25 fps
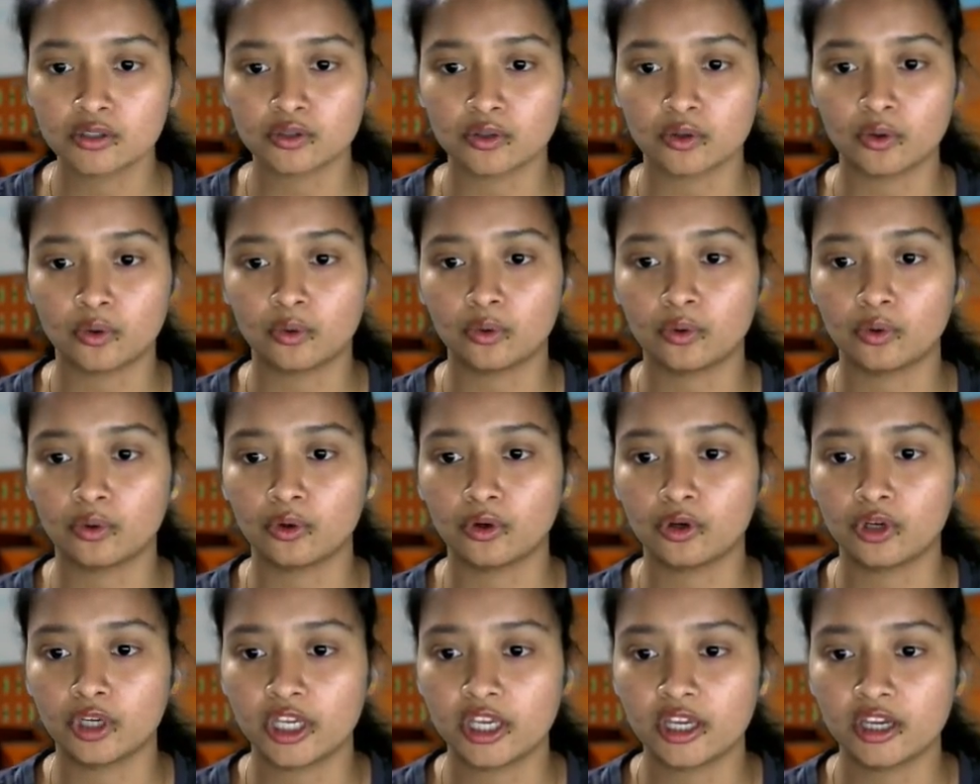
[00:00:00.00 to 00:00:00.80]

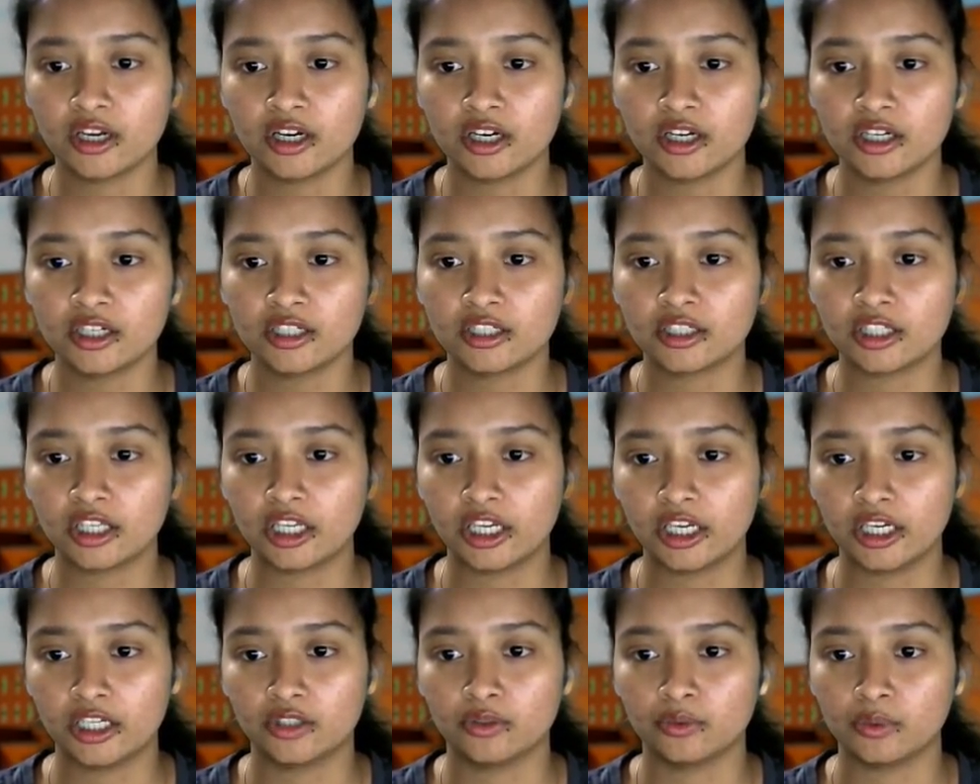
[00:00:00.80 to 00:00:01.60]
So here
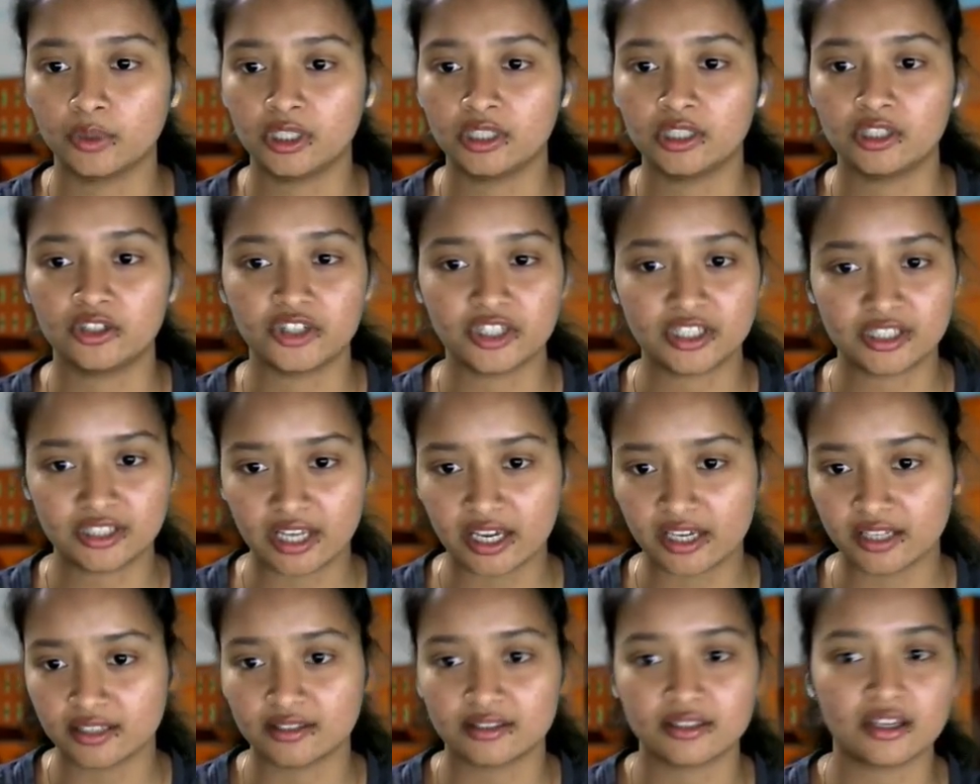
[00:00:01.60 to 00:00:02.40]
it will
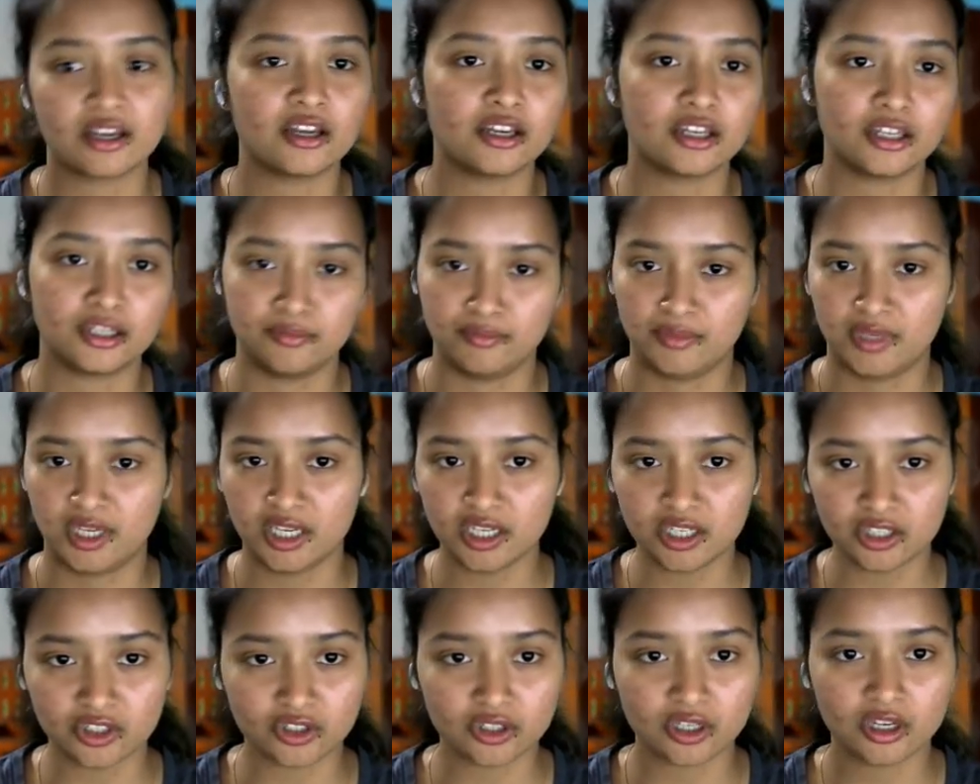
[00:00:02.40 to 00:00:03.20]
resize the
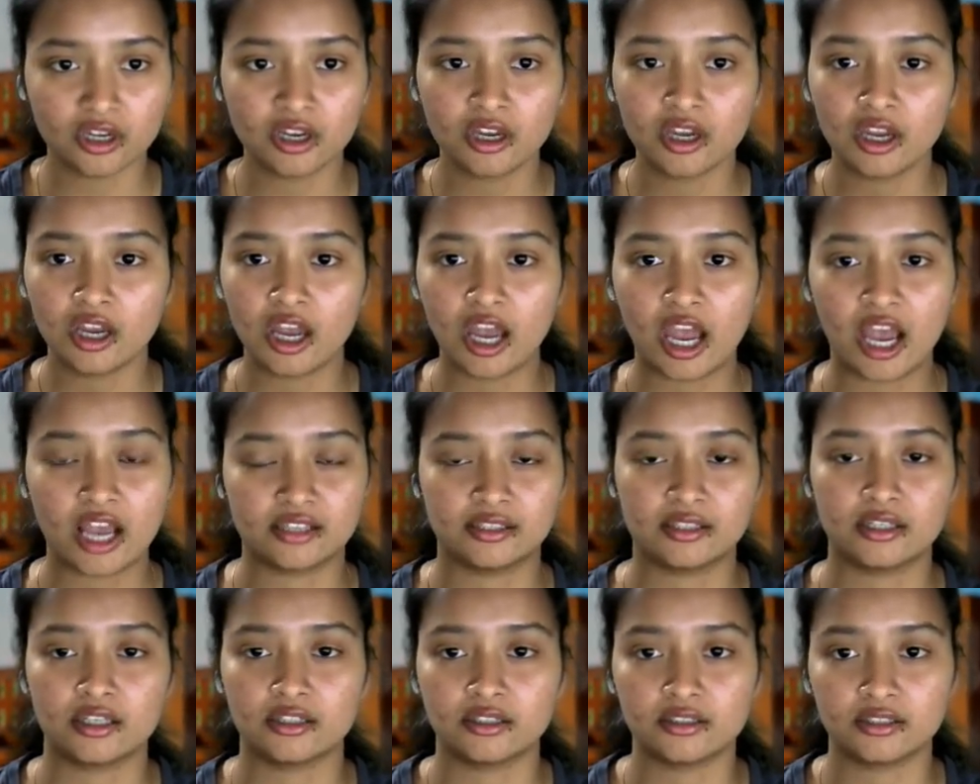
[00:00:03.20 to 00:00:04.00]
image.
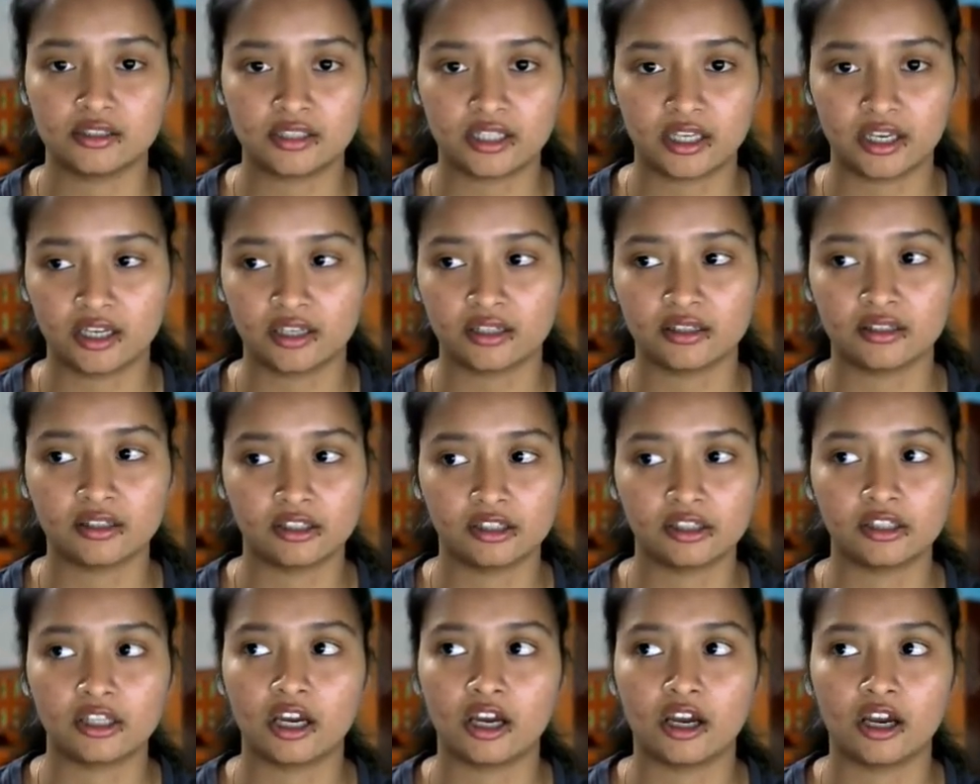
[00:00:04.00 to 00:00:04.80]
As I said,
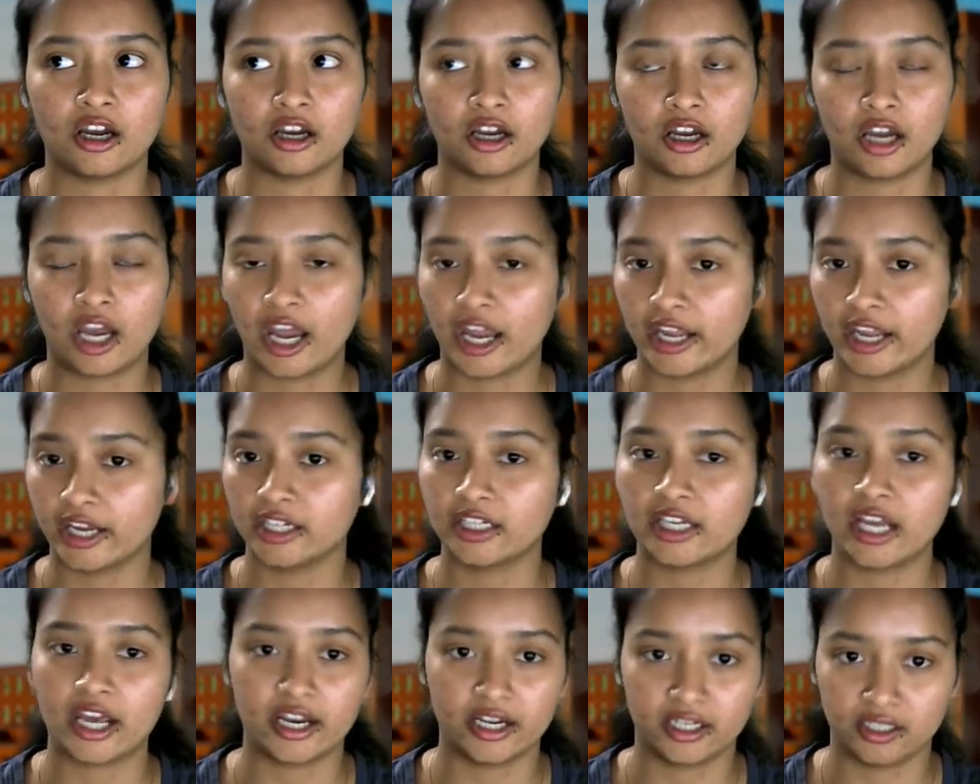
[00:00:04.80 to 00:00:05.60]
the
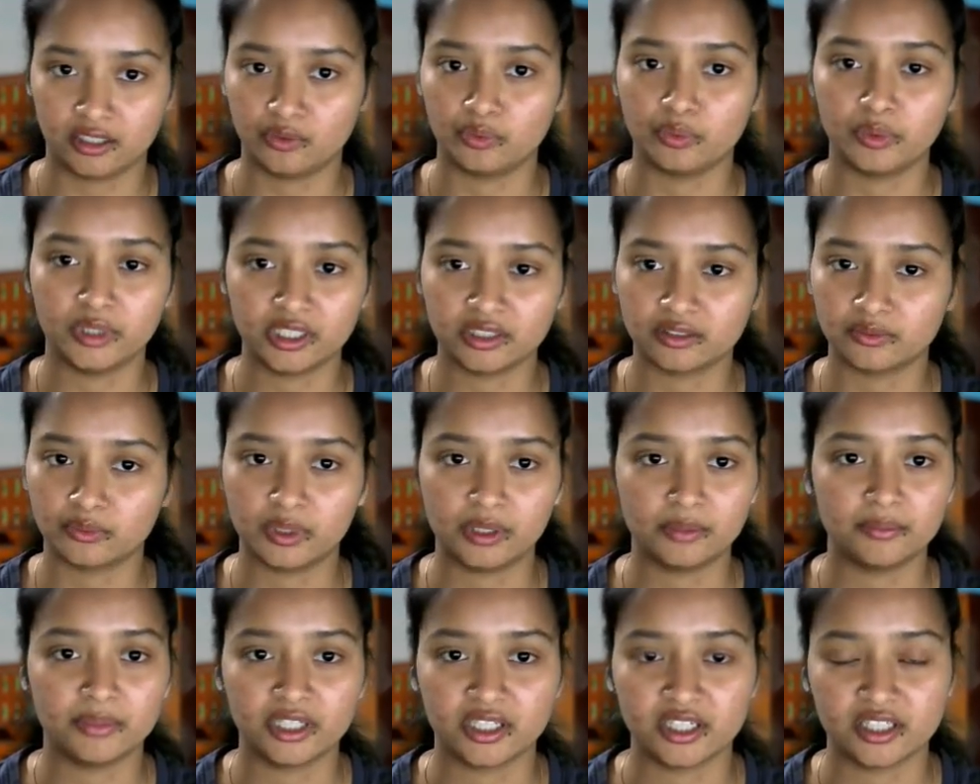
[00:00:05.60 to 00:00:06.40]
height and width
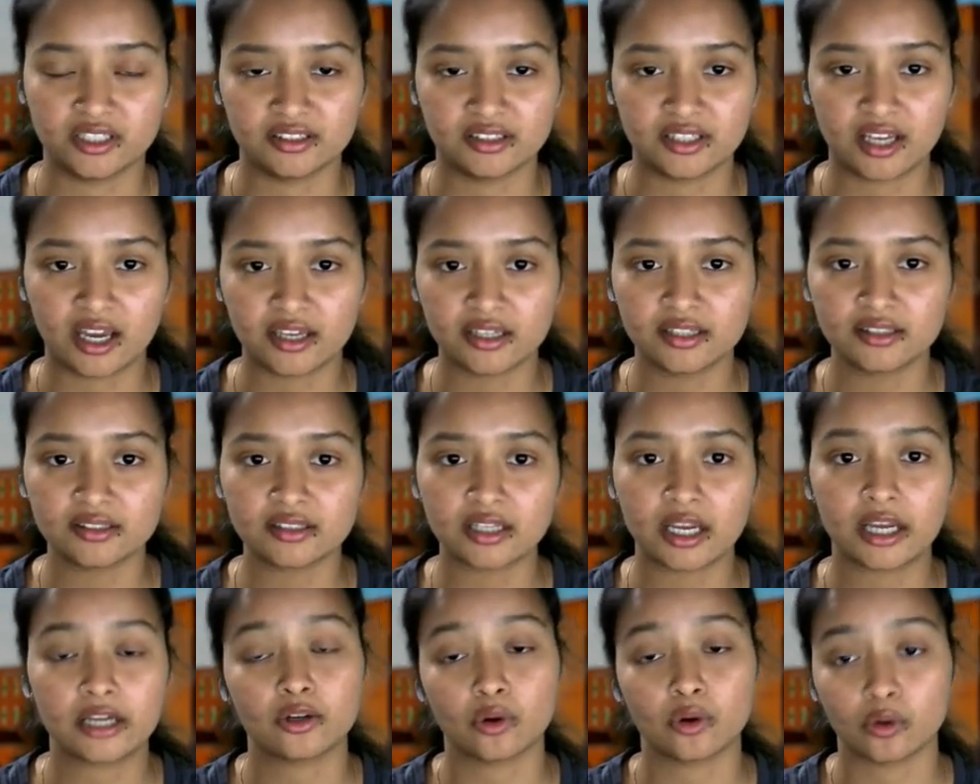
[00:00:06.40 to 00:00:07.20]
will be
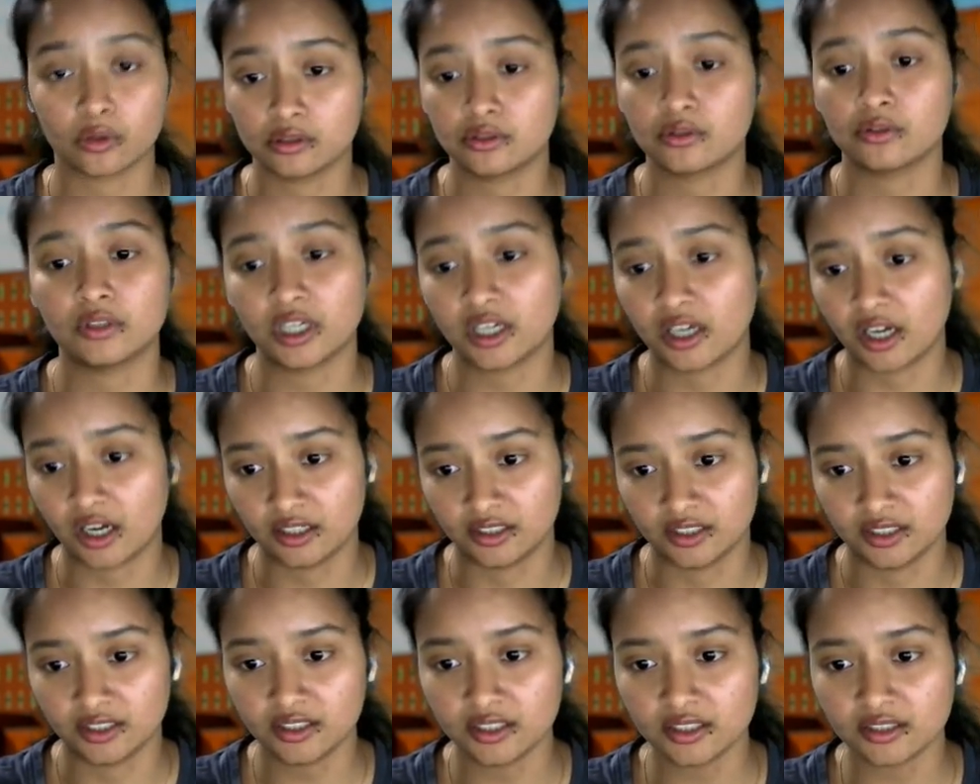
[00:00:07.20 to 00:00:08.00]
resized and also the
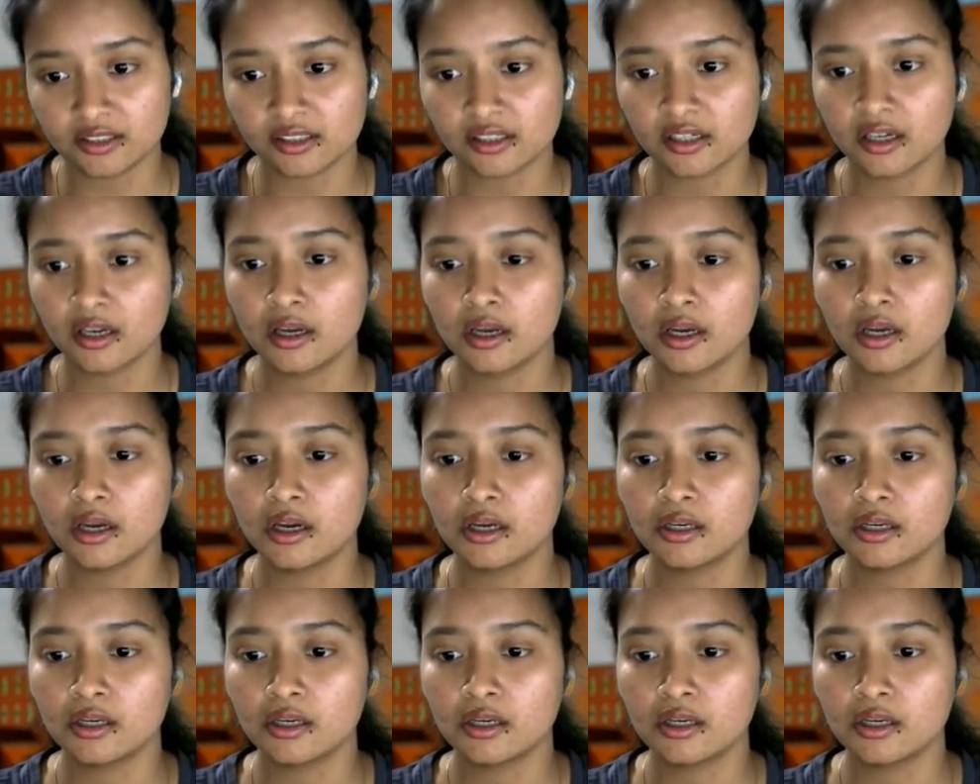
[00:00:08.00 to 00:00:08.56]
colors.